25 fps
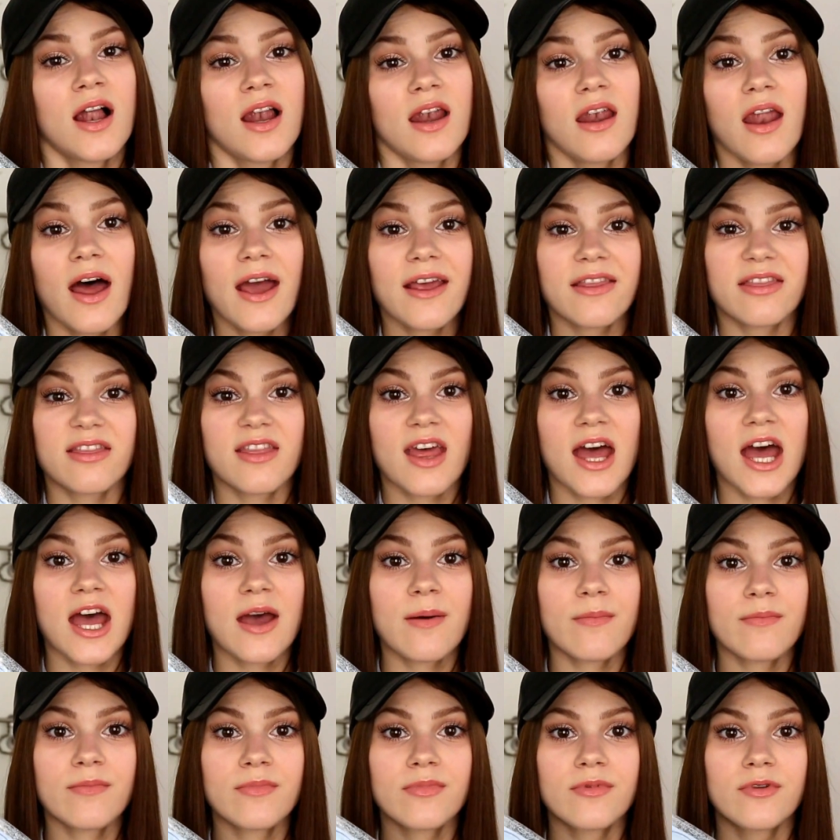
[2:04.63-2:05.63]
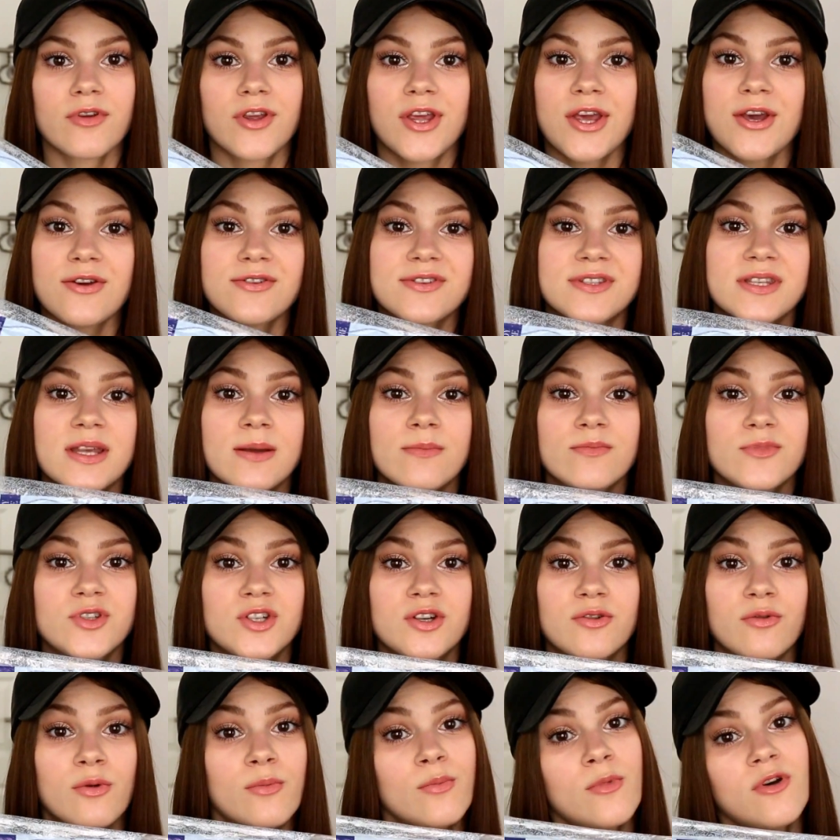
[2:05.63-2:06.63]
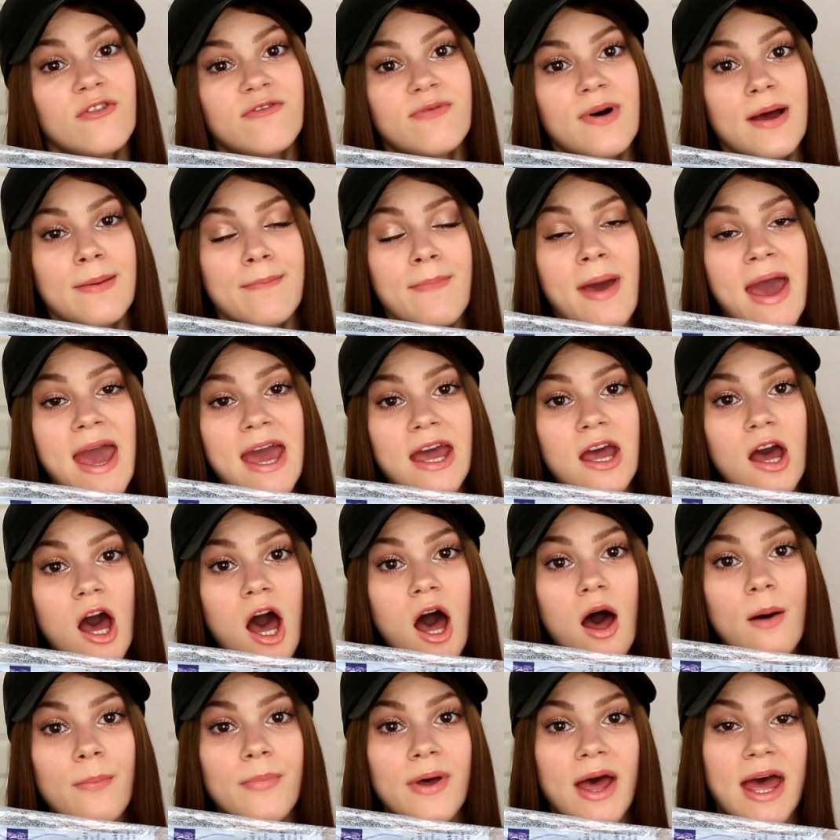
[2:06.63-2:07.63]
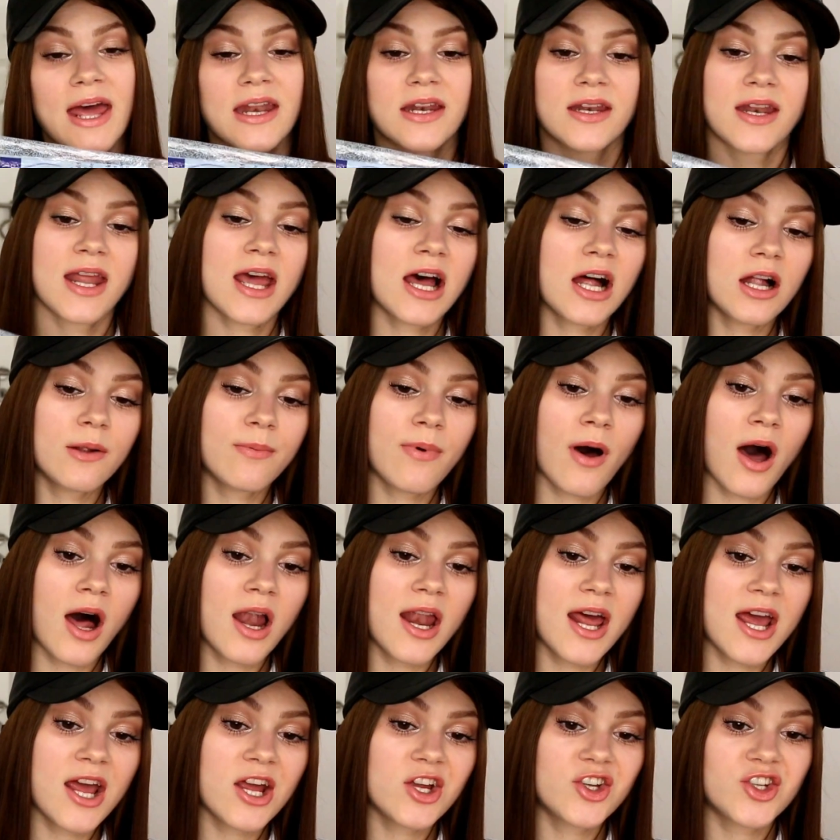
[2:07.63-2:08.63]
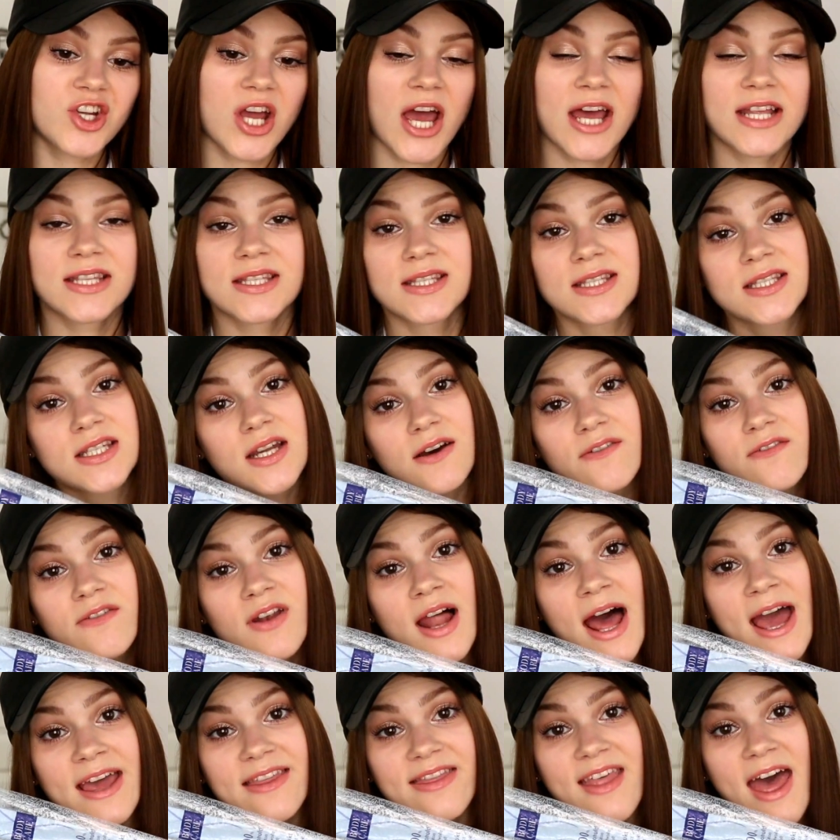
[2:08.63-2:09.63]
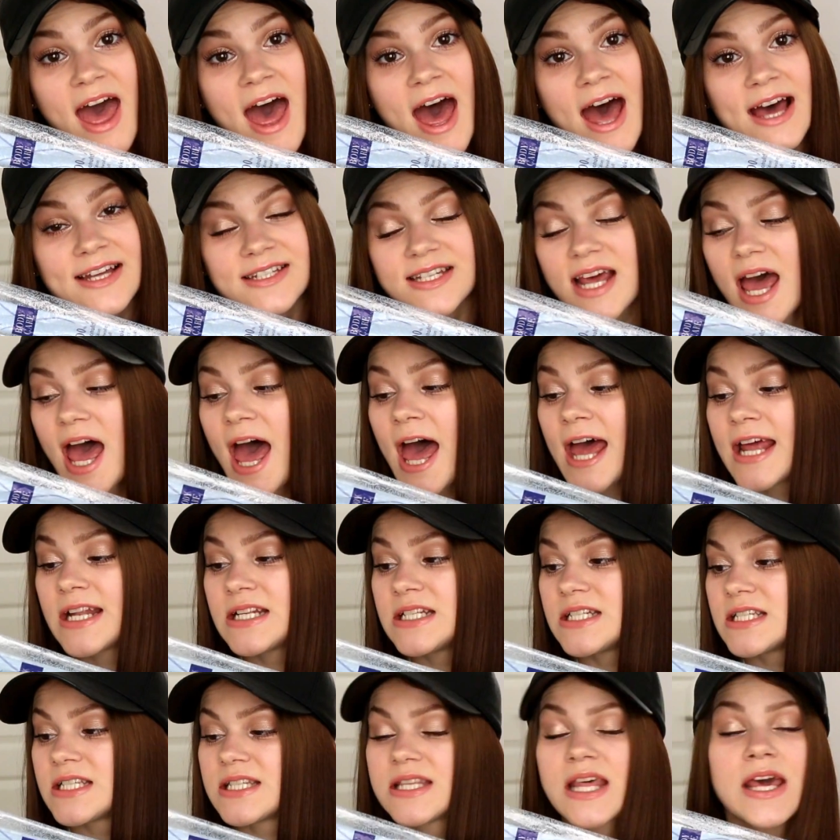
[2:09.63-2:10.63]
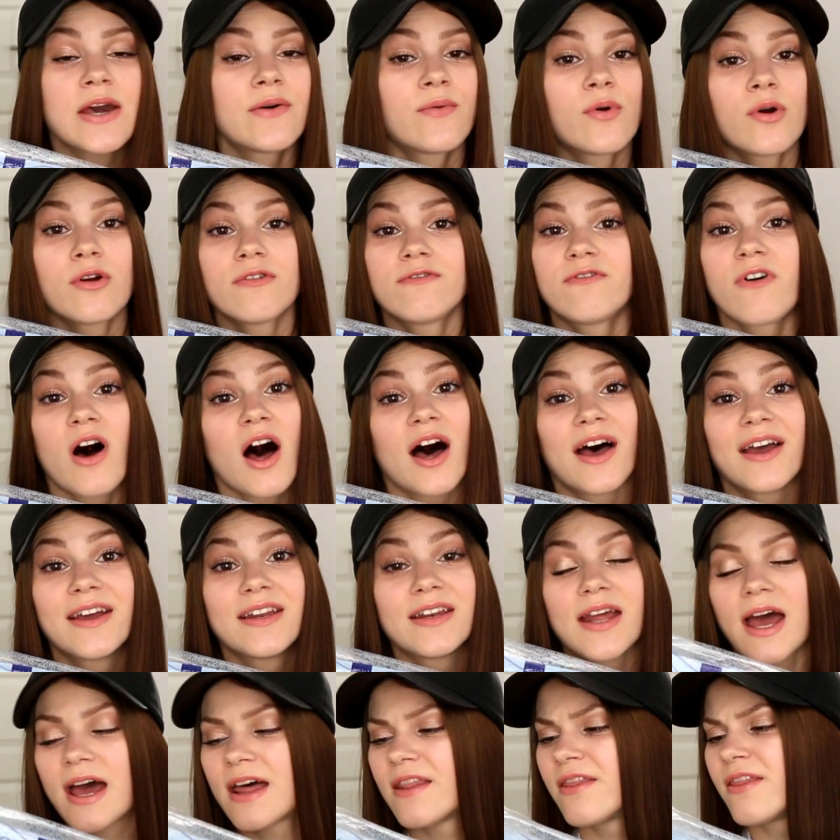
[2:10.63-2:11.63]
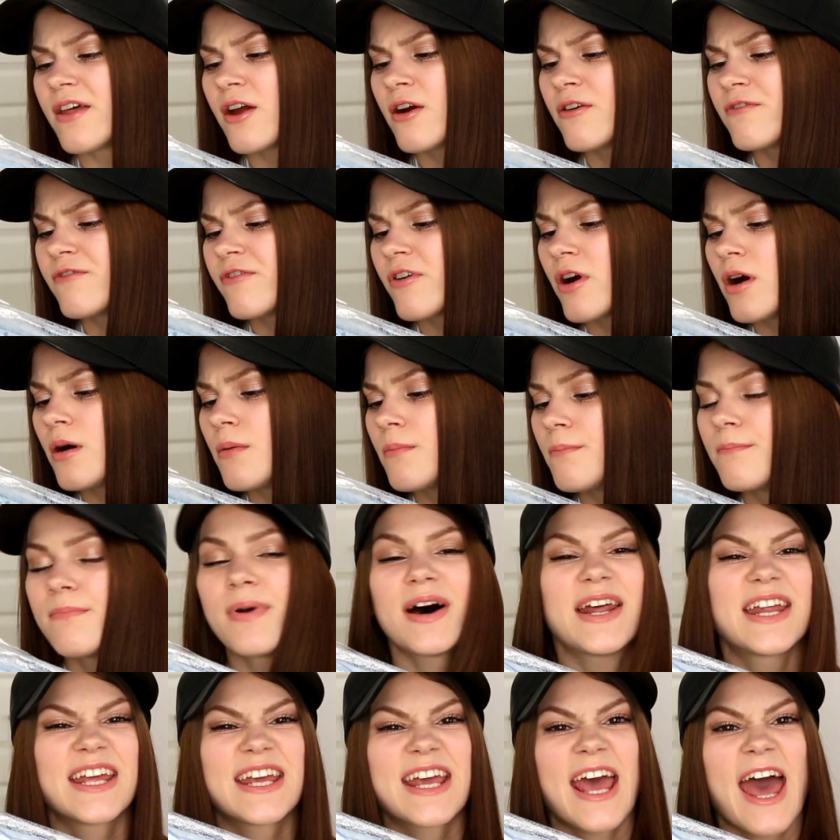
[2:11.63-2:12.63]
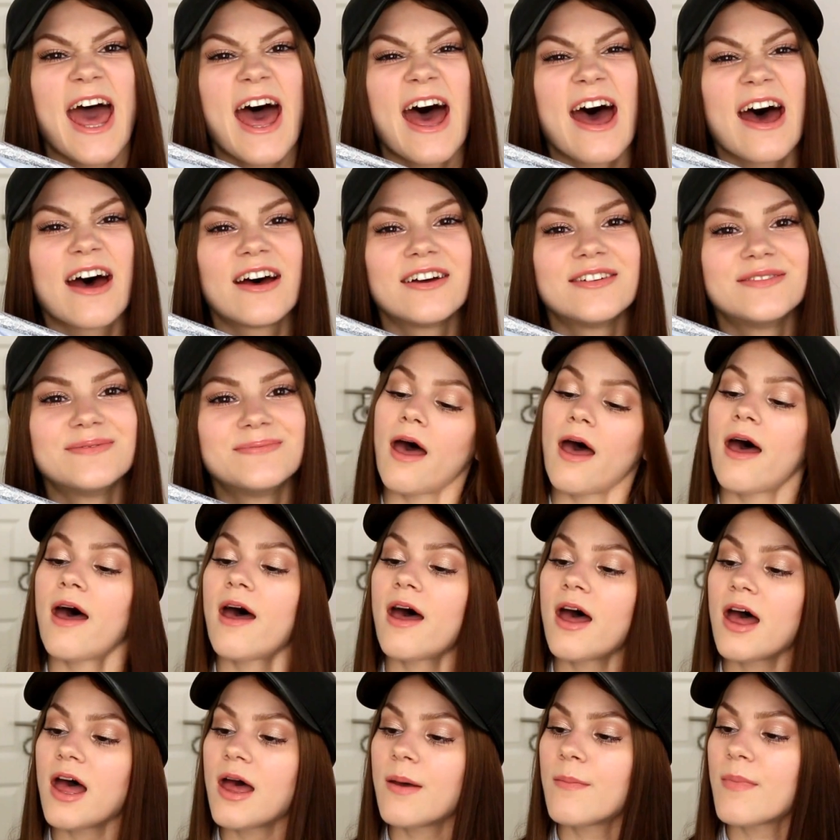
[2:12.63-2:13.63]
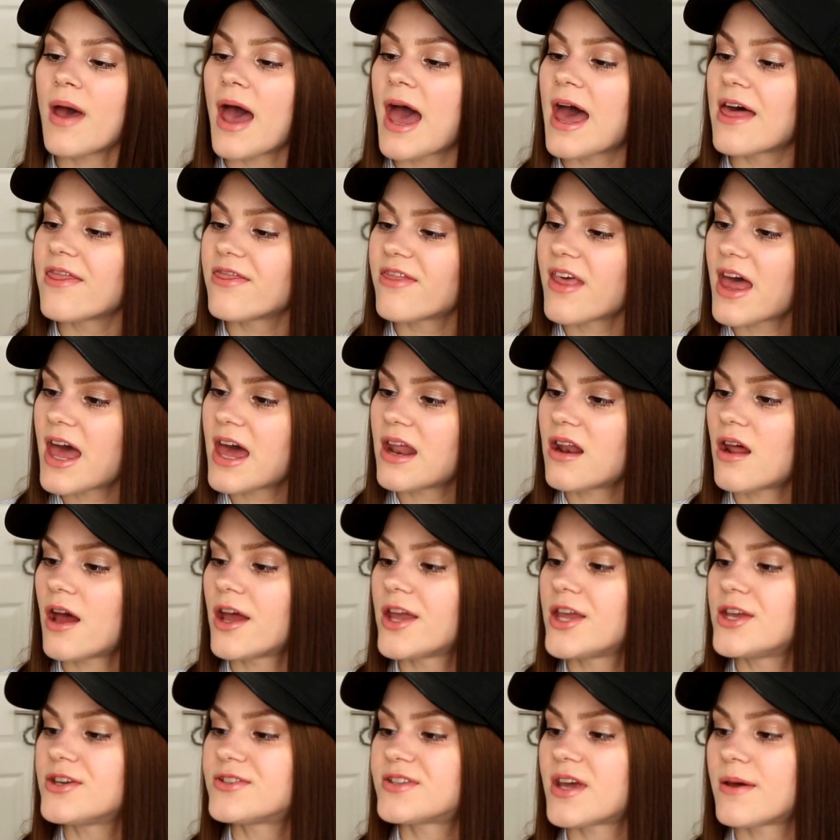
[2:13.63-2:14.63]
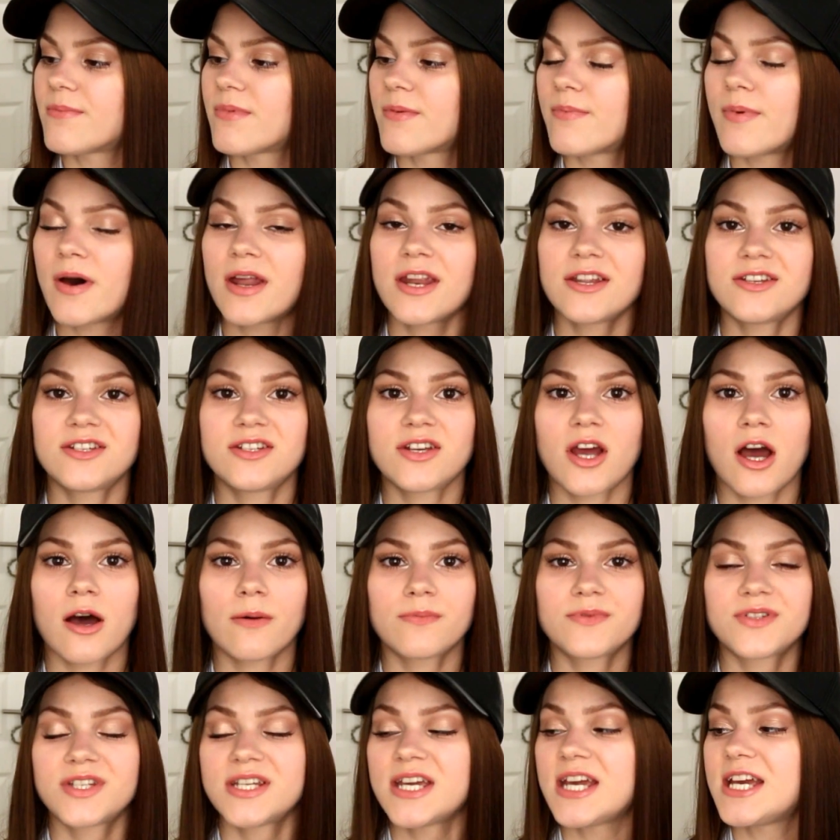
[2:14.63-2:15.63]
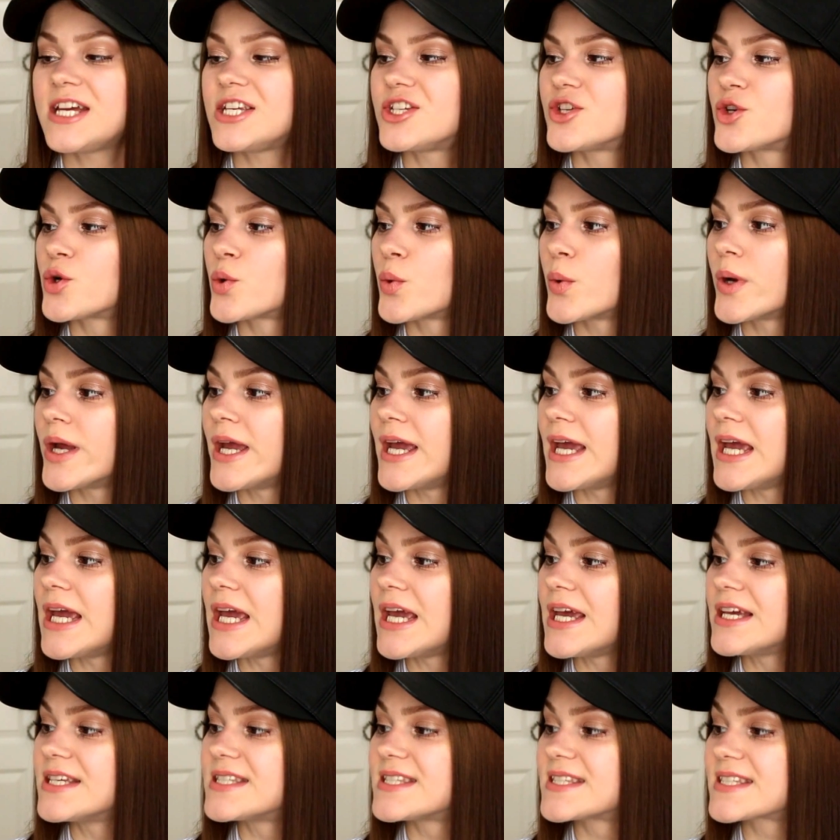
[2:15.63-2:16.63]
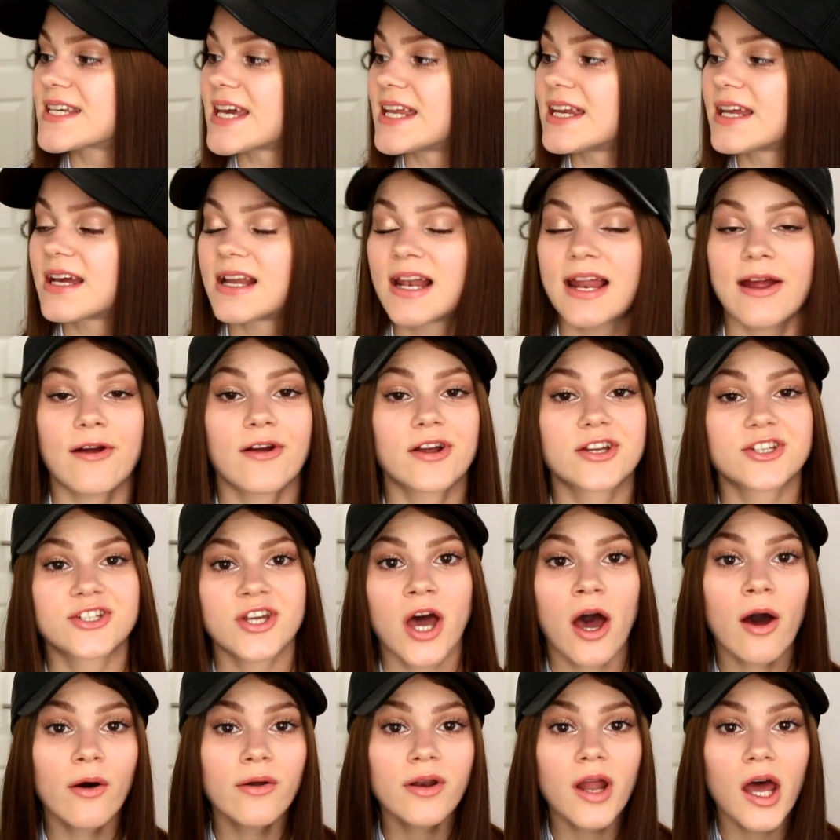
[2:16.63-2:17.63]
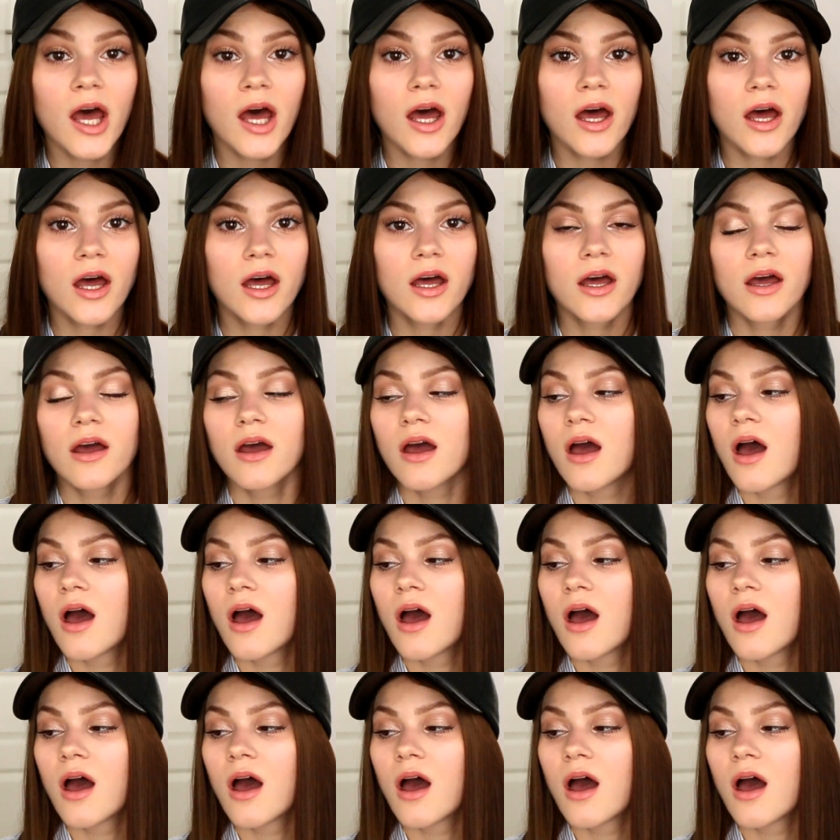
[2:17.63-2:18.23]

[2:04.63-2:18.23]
Like them, use them to remove my makeup and nail polish and stuff like that. And they were fine and they're from Body Care. Um, and then I use up the Body Shop Tea Tree Skin Clearing Toner.